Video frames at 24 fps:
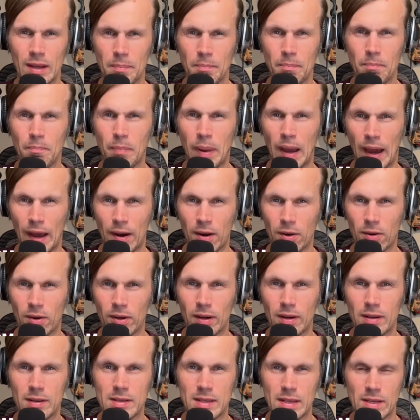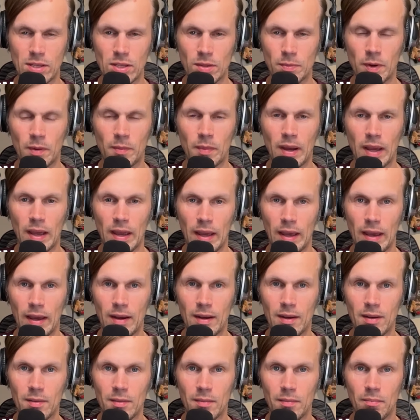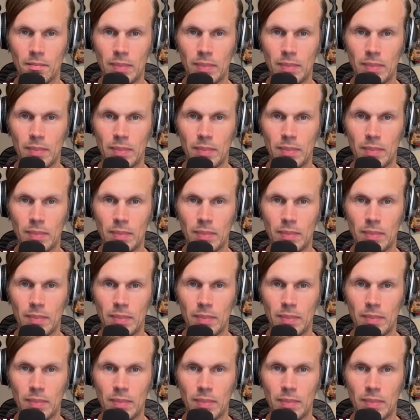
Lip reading: a pattern and a system in my head.